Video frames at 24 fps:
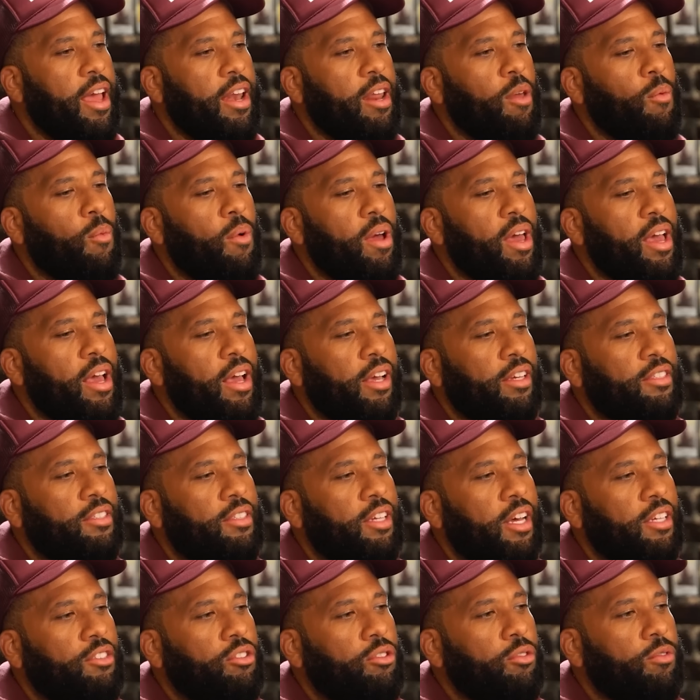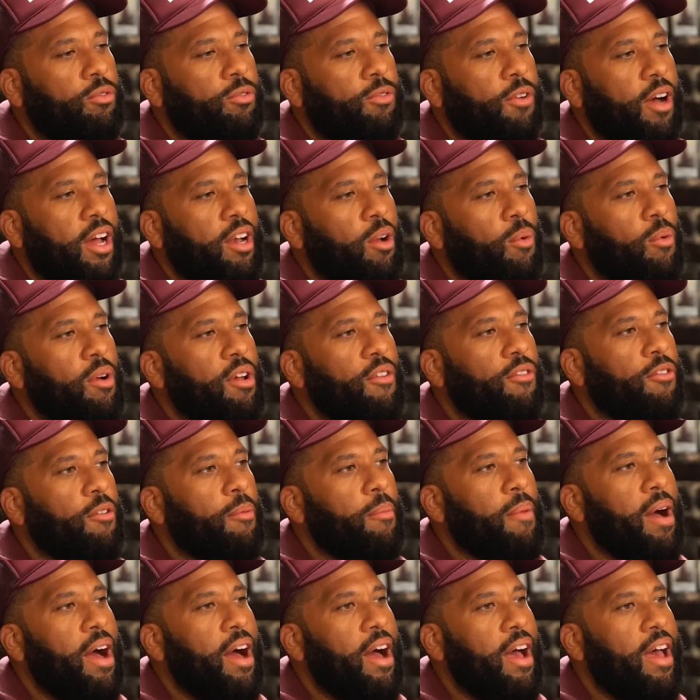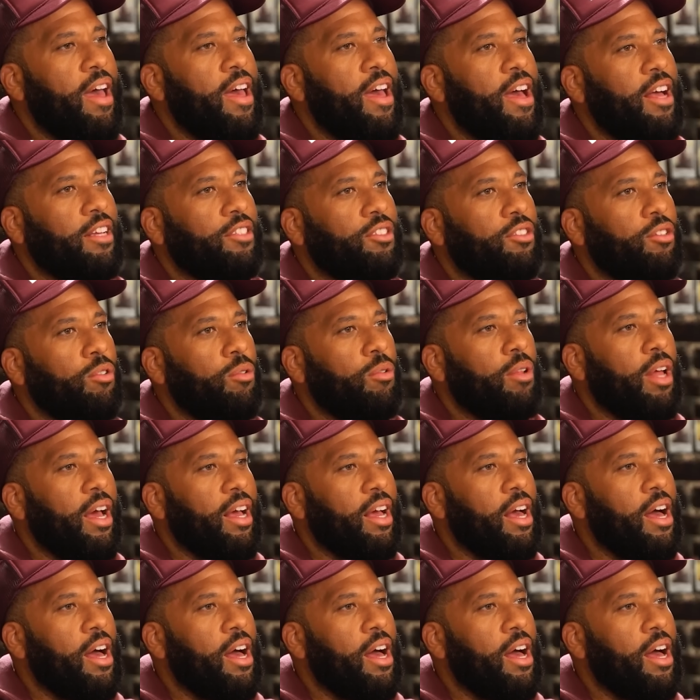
Any ways that you fight away from hi-hats? Do you like